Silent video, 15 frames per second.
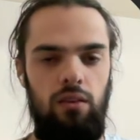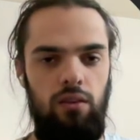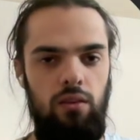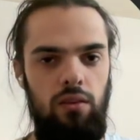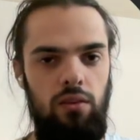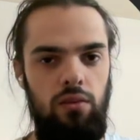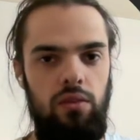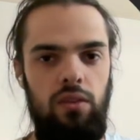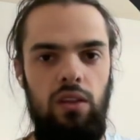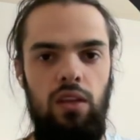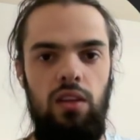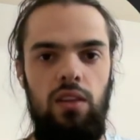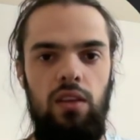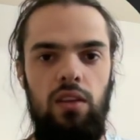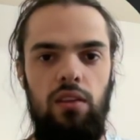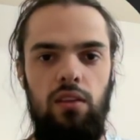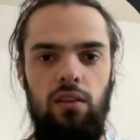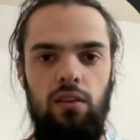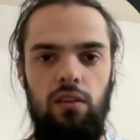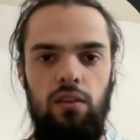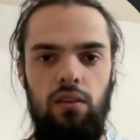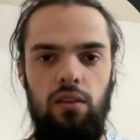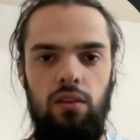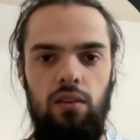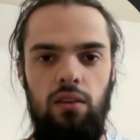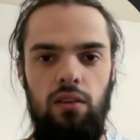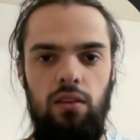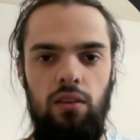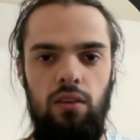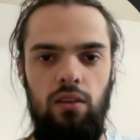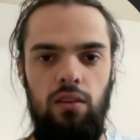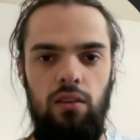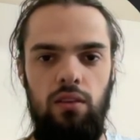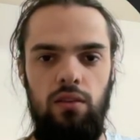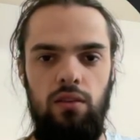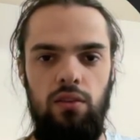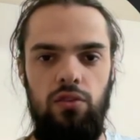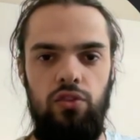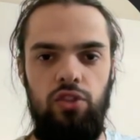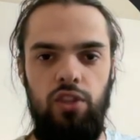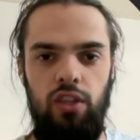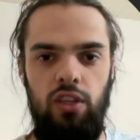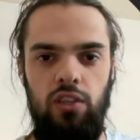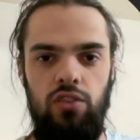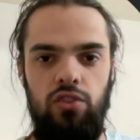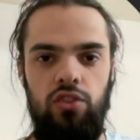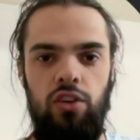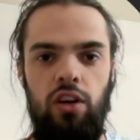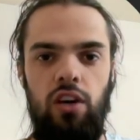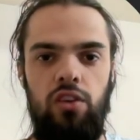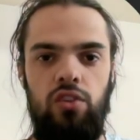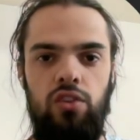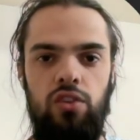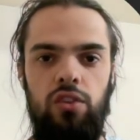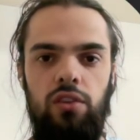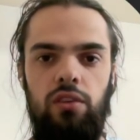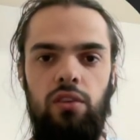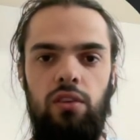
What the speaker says: you see that in the tree structure,